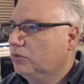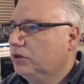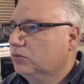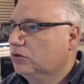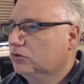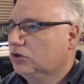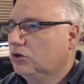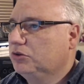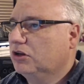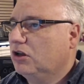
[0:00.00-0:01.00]
we will
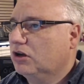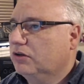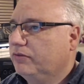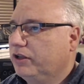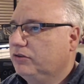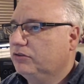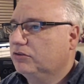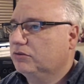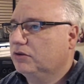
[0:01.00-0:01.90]
load the clock events,